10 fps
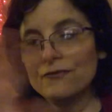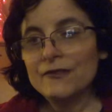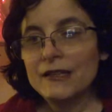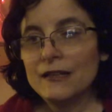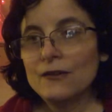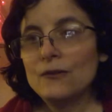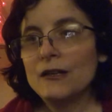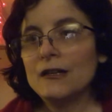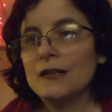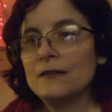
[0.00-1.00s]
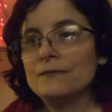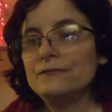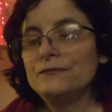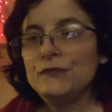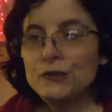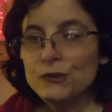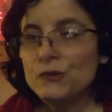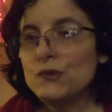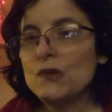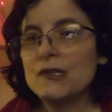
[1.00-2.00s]

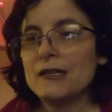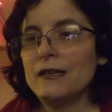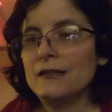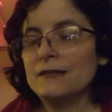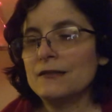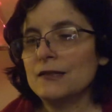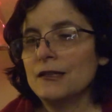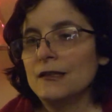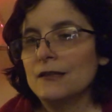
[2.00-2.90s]
news and